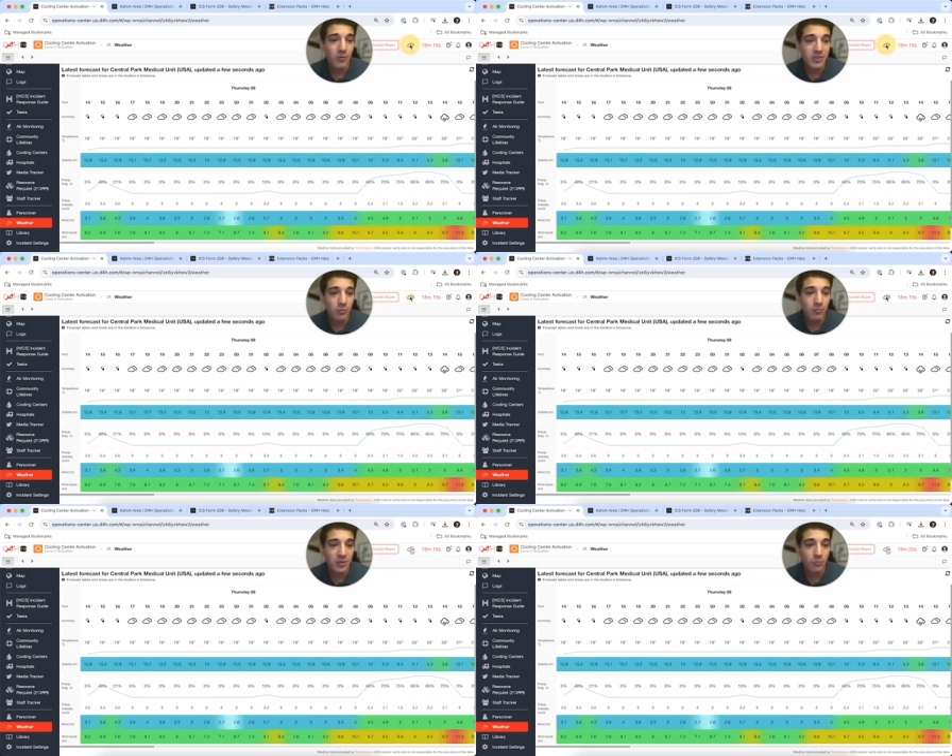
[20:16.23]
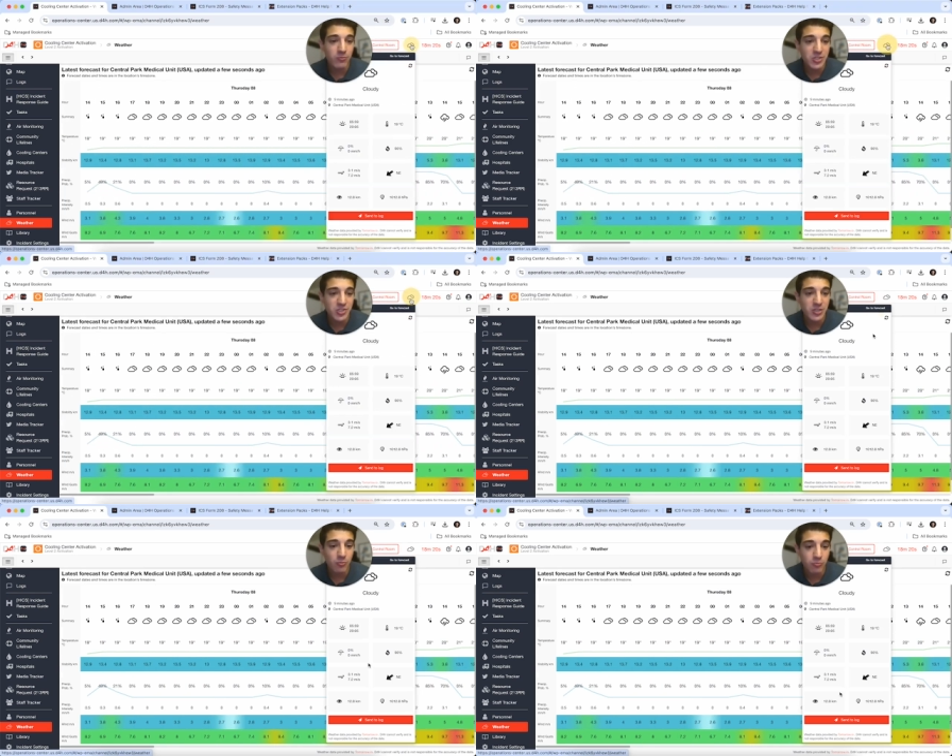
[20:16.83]
the weather
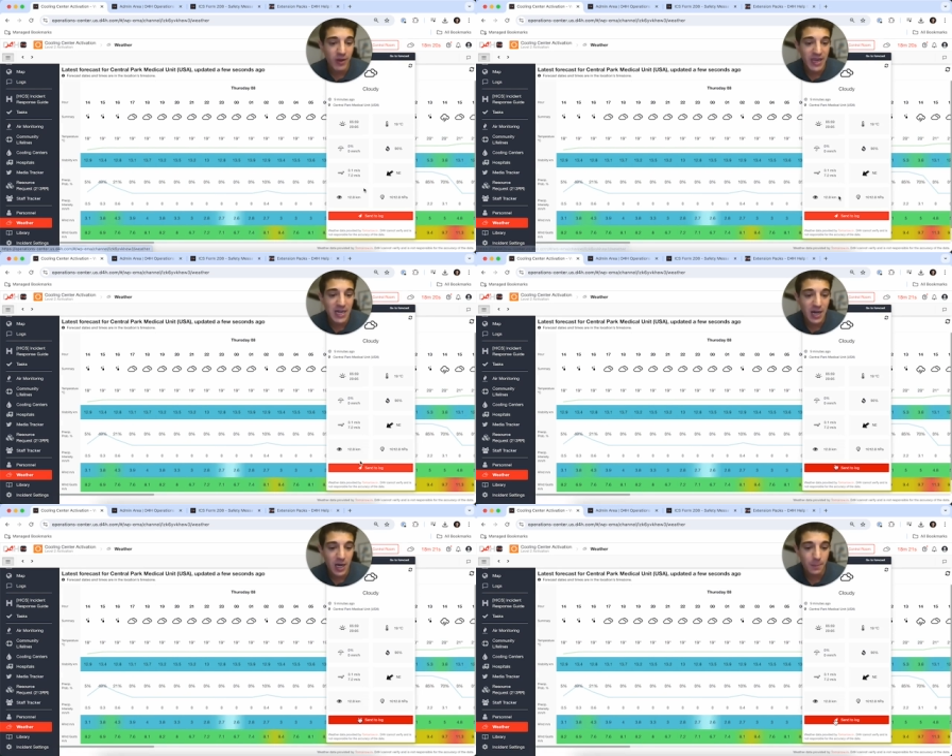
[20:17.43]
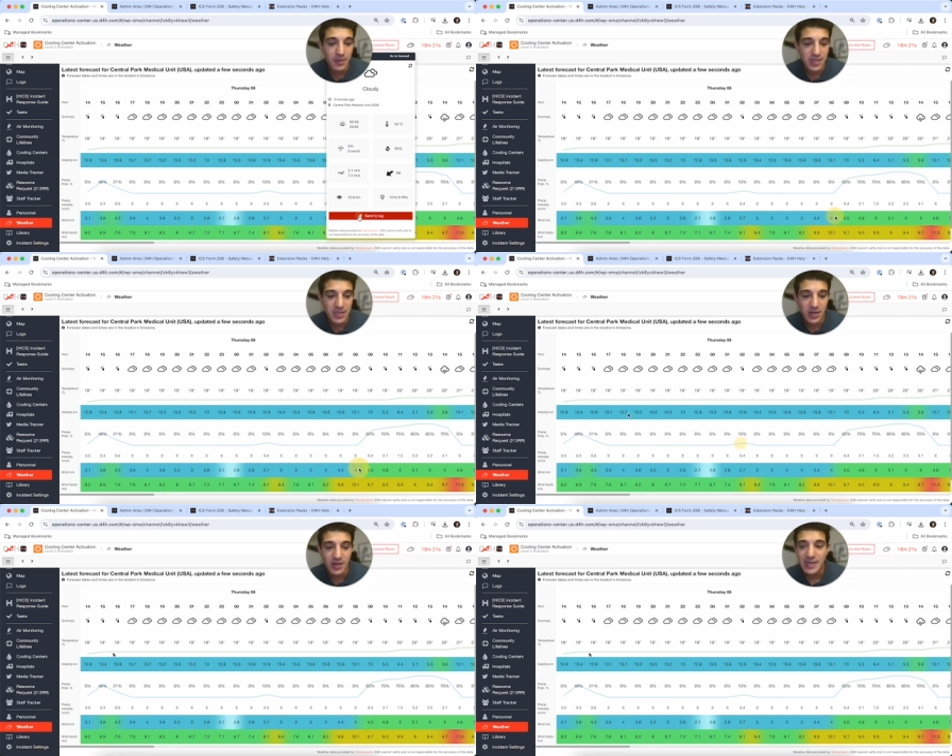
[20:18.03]
widget right up
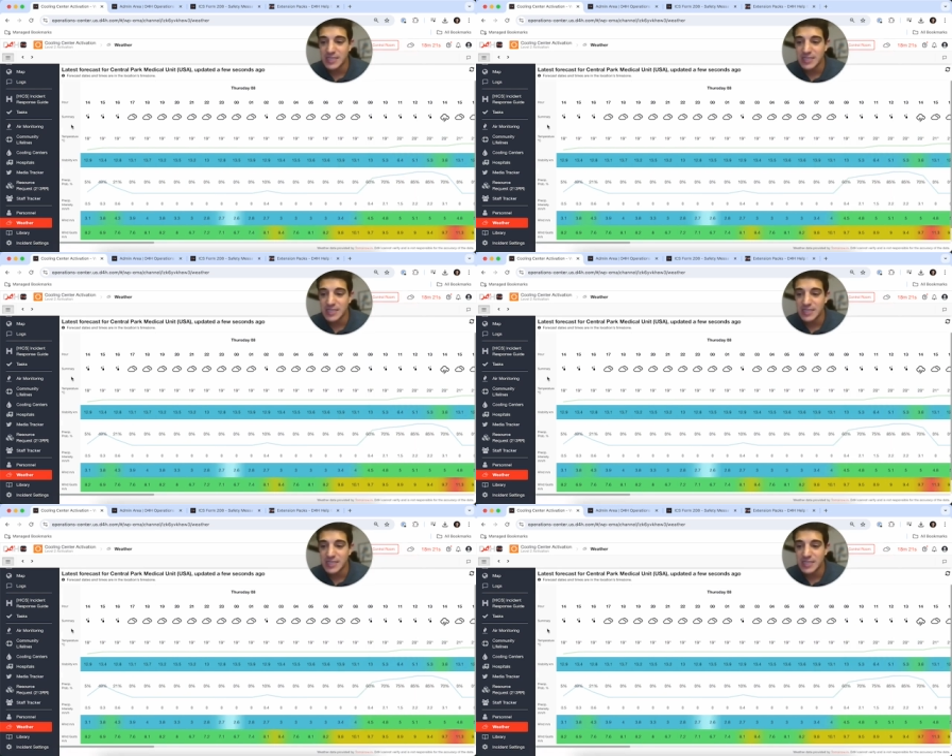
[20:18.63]
here,